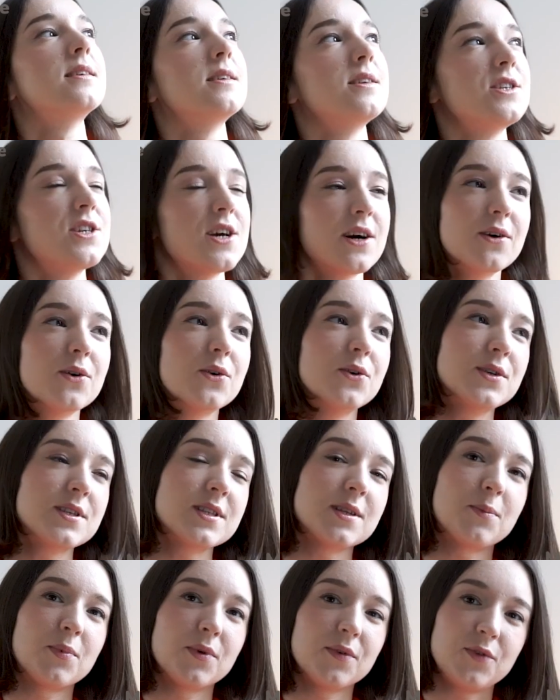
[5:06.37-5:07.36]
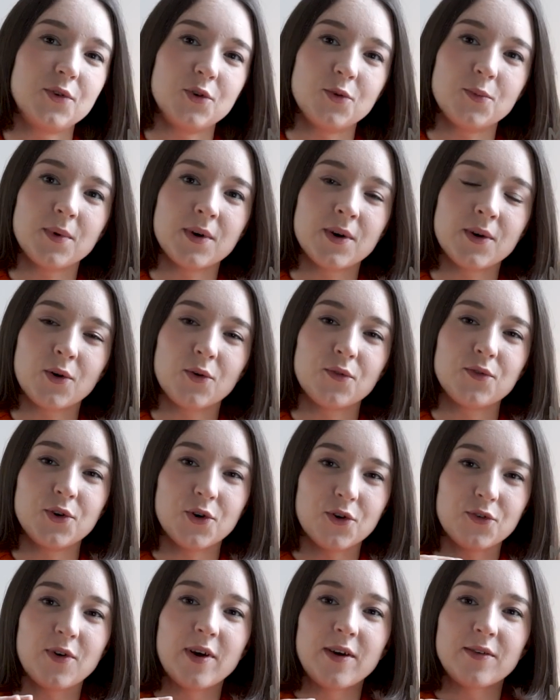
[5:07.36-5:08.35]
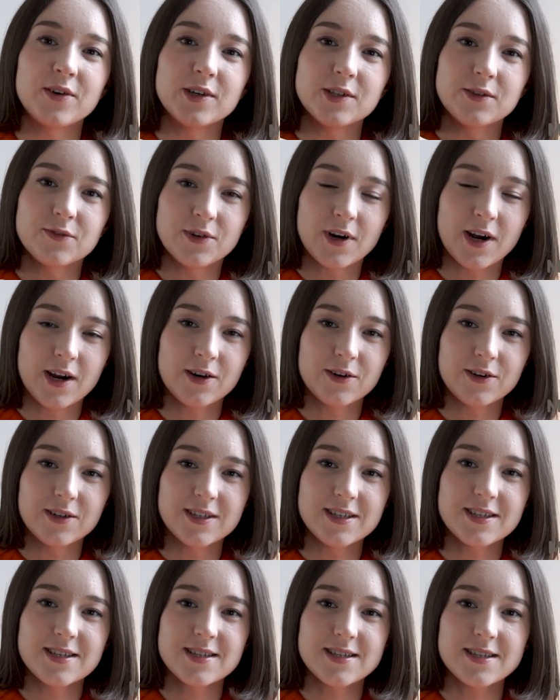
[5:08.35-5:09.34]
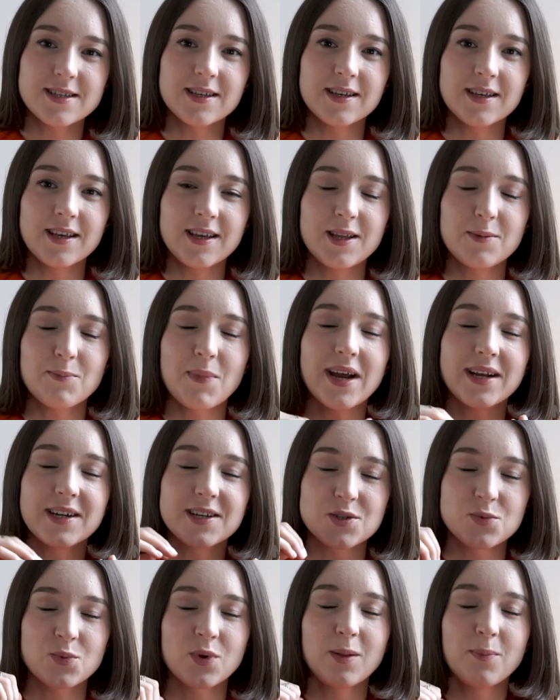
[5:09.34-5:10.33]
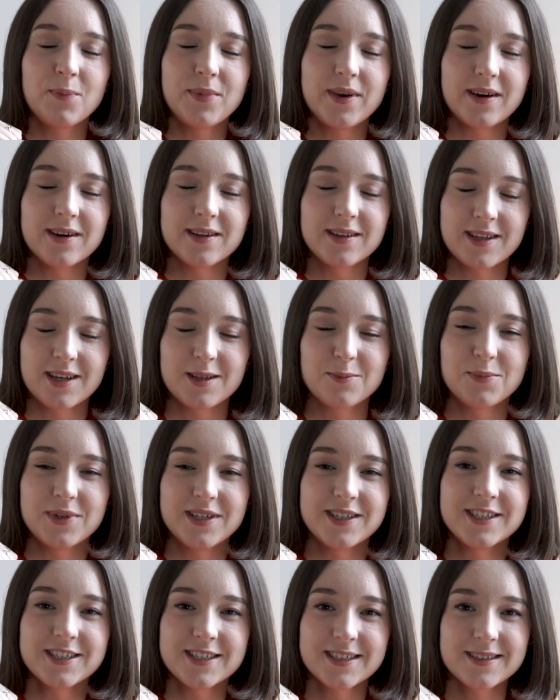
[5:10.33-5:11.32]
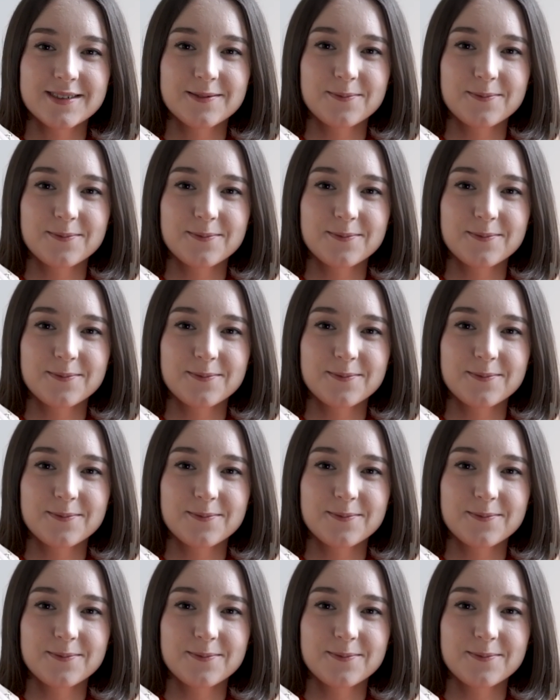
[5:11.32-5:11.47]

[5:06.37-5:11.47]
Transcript: Check who is the perfumer of your favorite fragrance. It might as well be Content Biche.